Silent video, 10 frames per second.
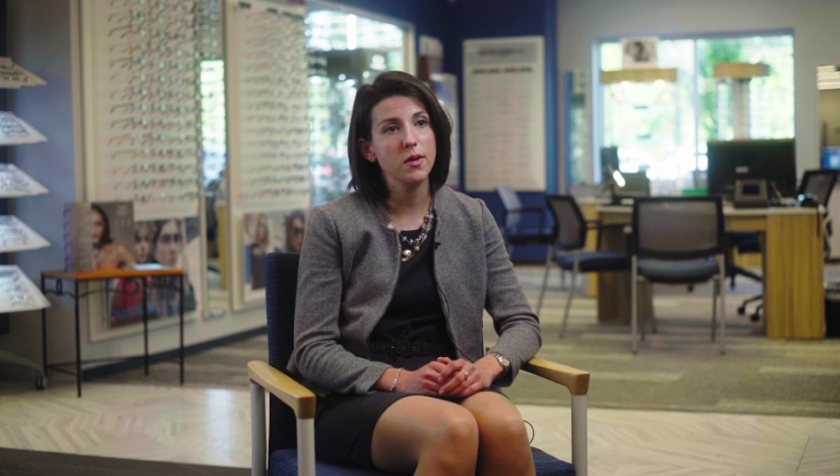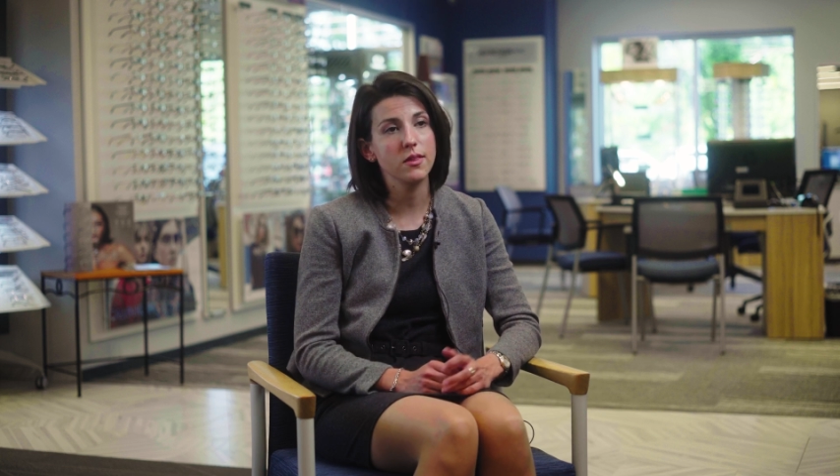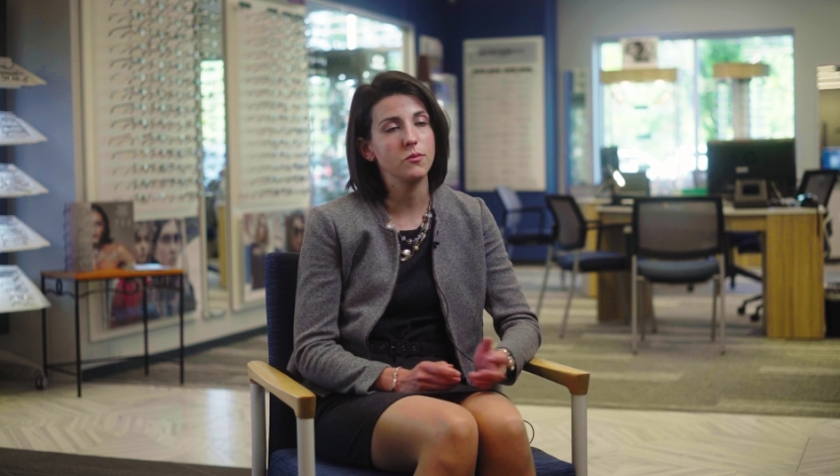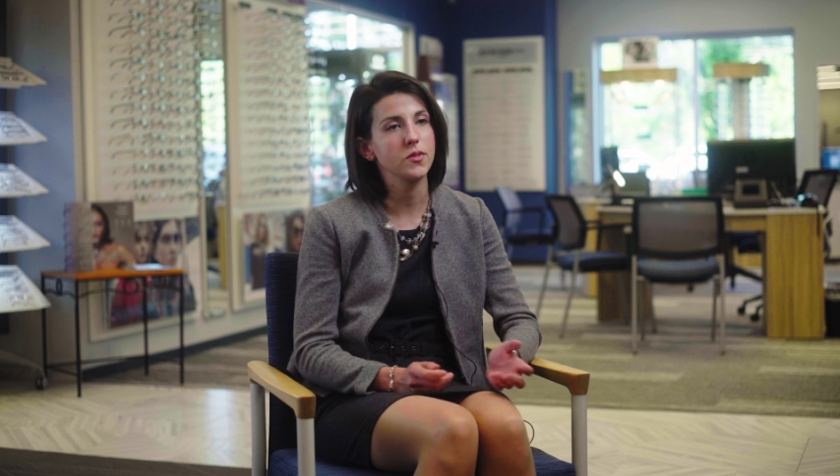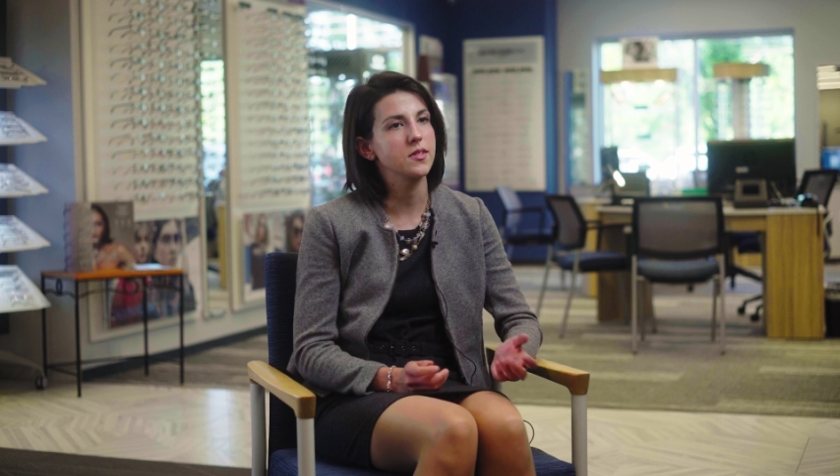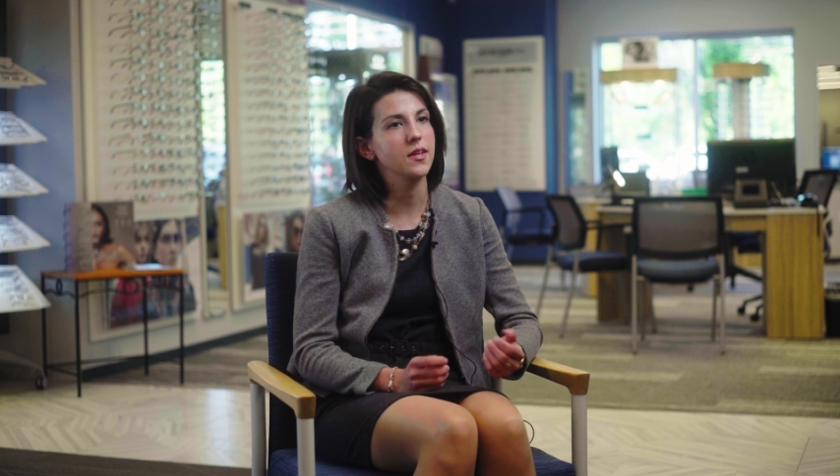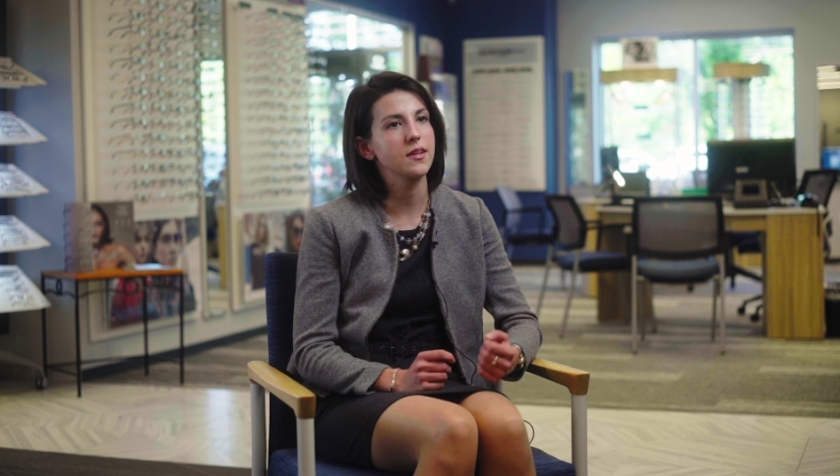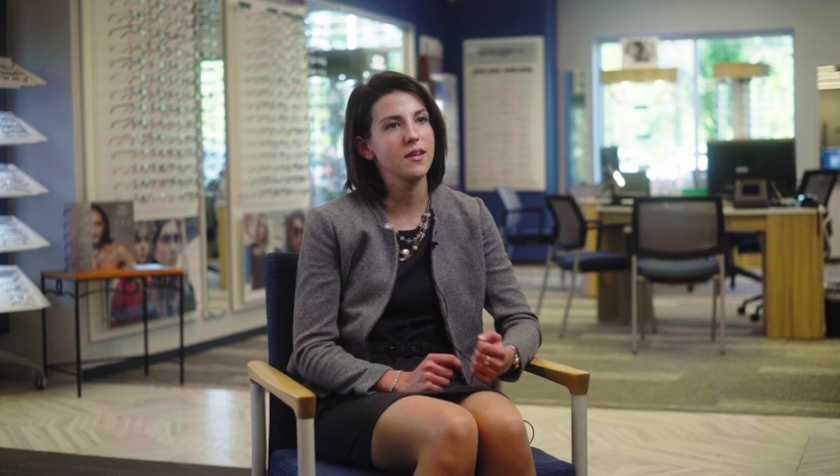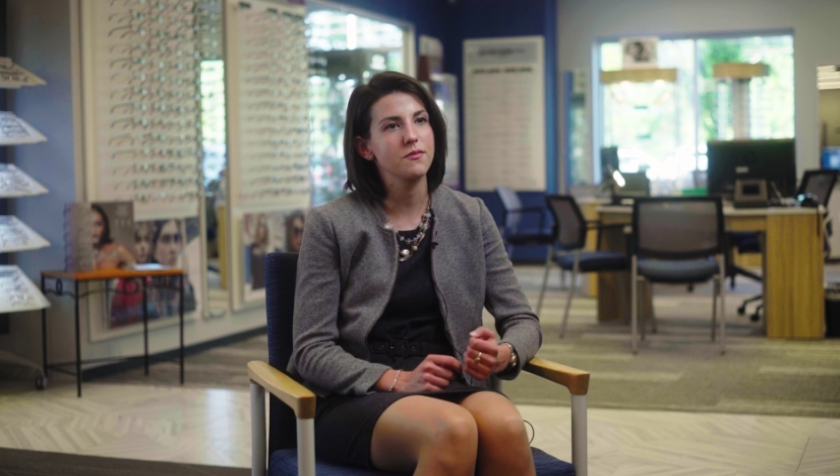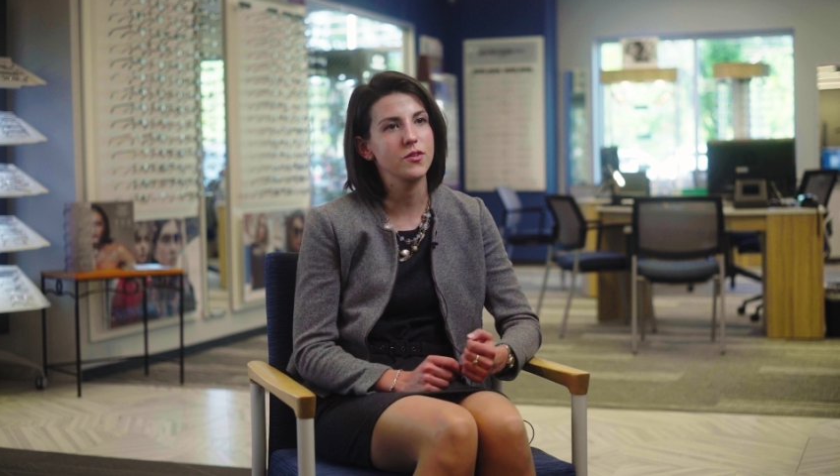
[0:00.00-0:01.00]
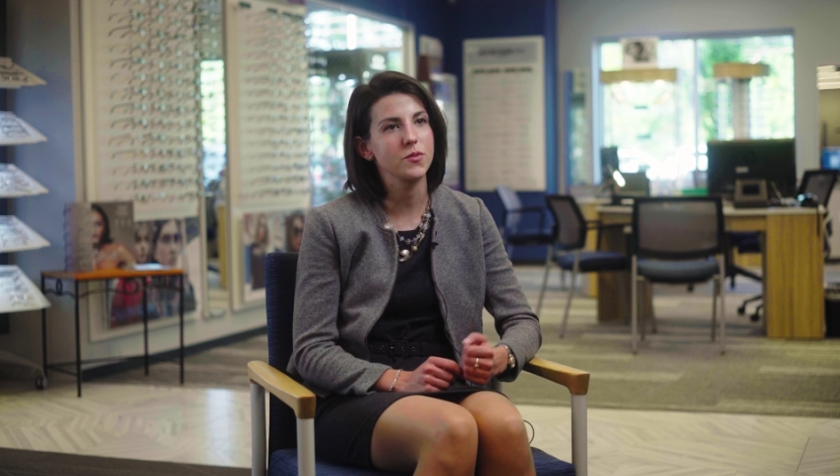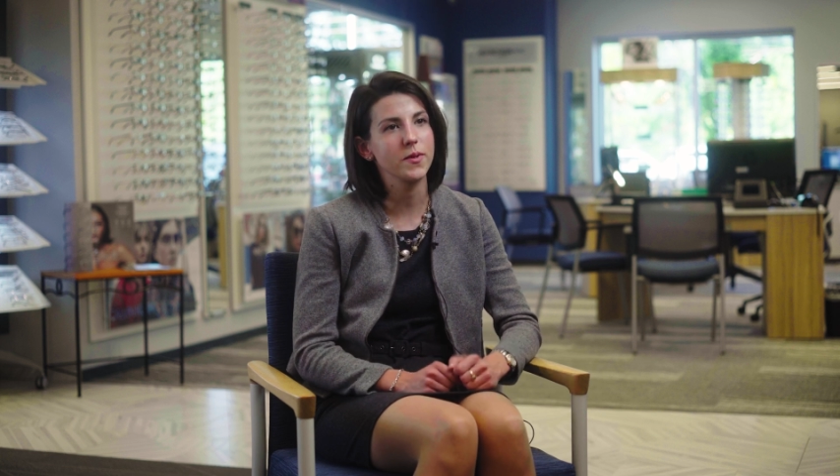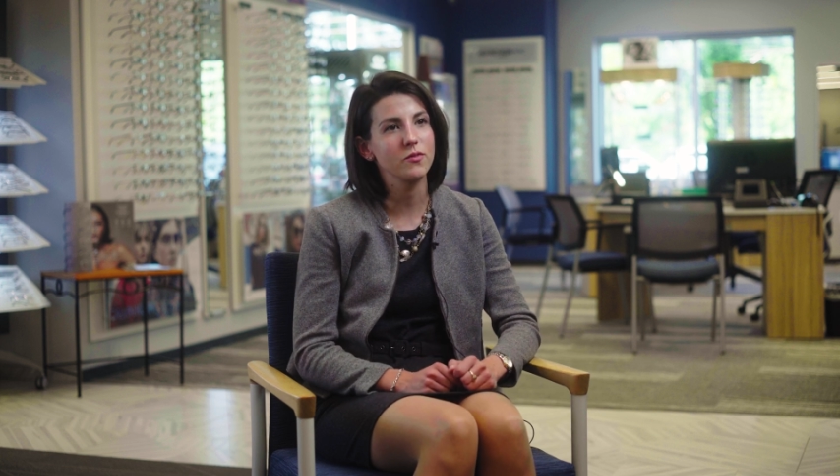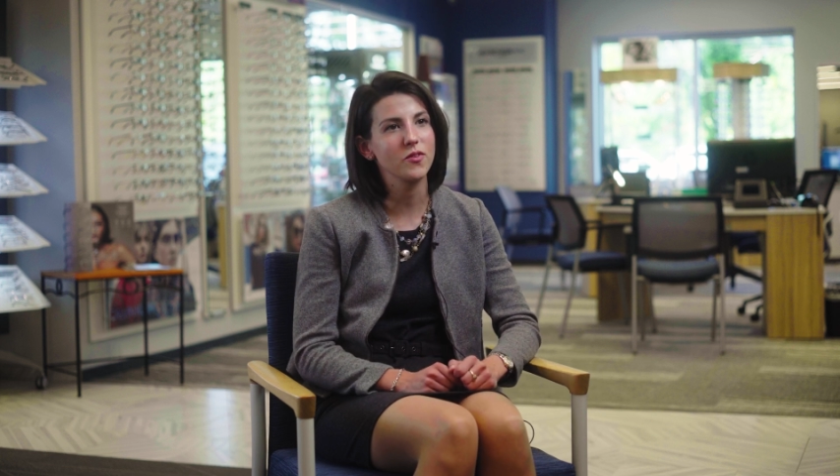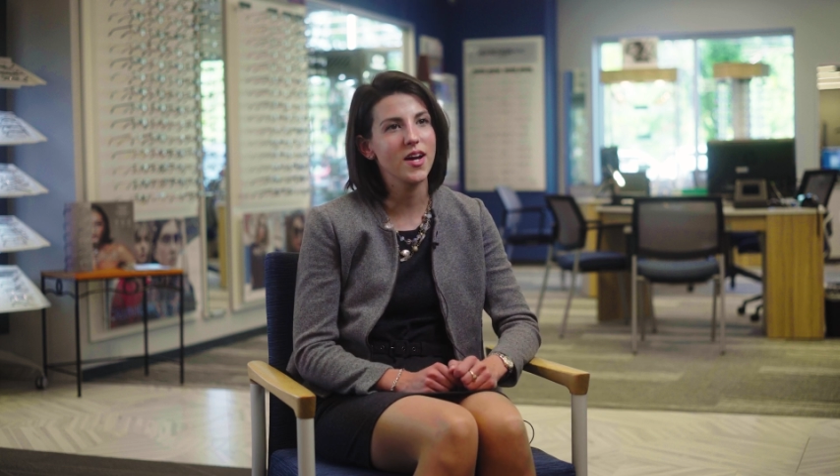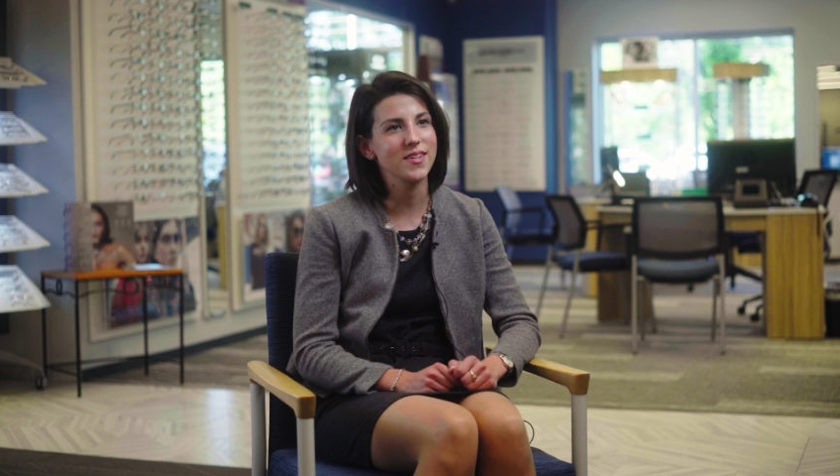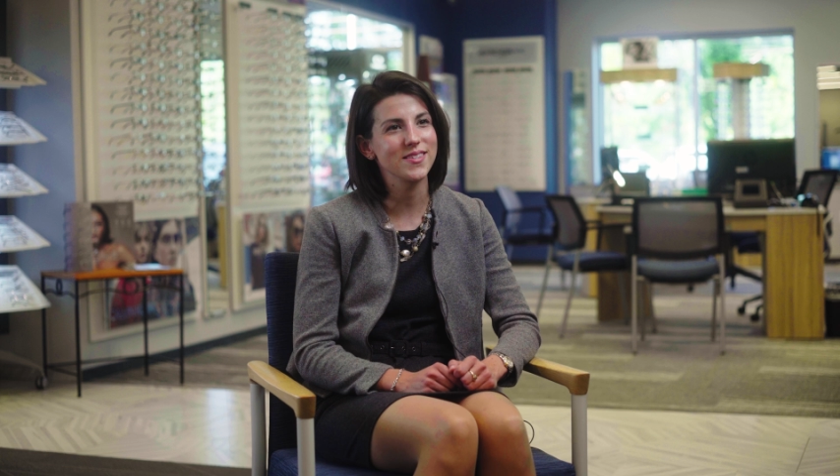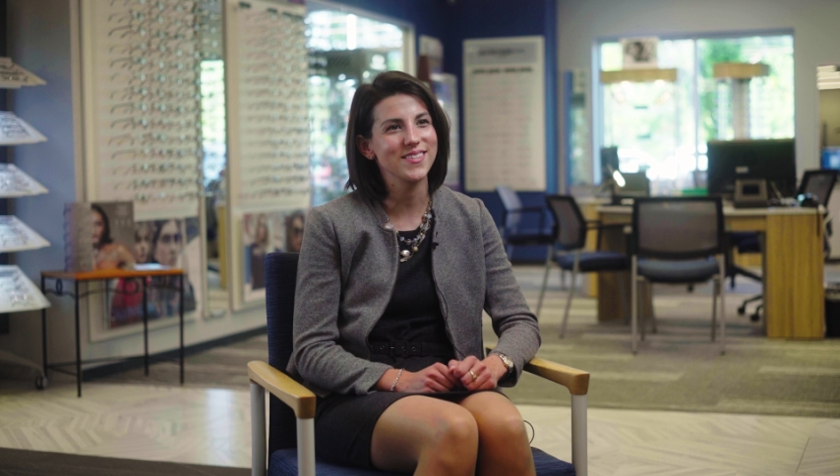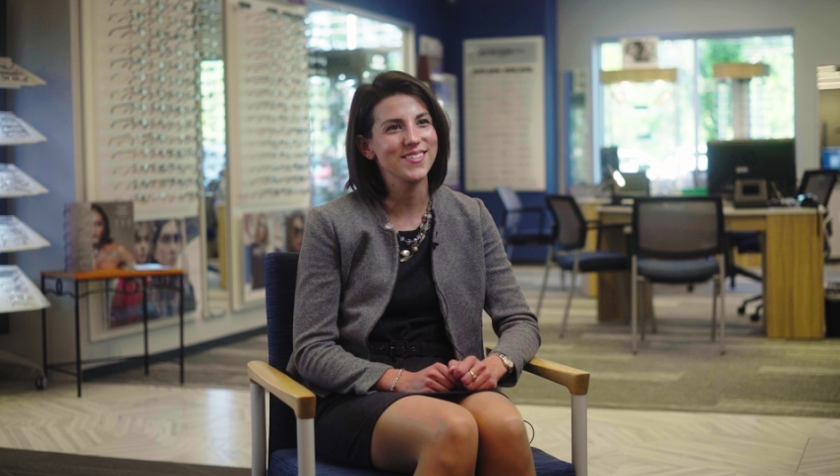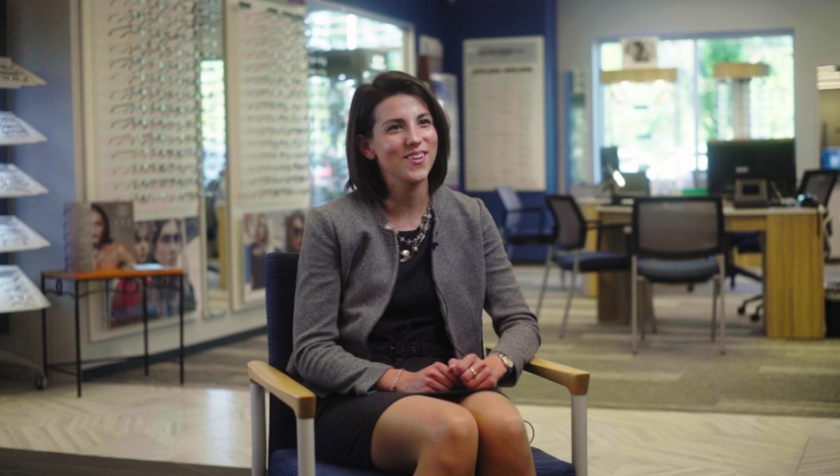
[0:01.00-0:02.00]
And then once they get that first pair of
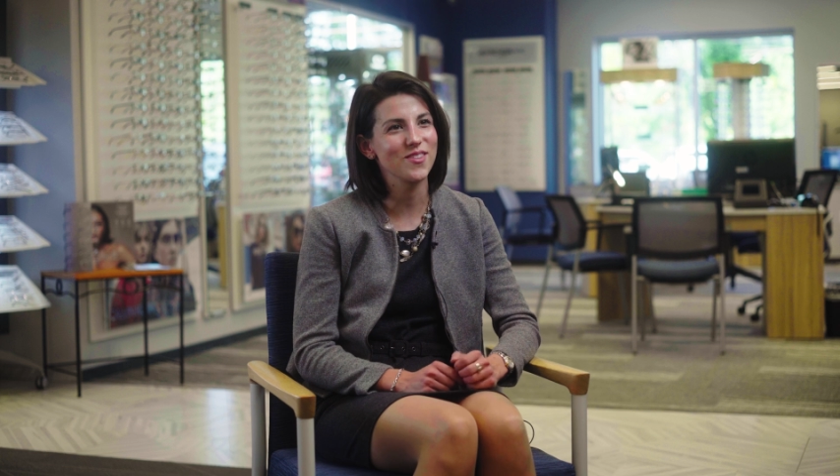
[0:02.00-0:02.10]
glasses,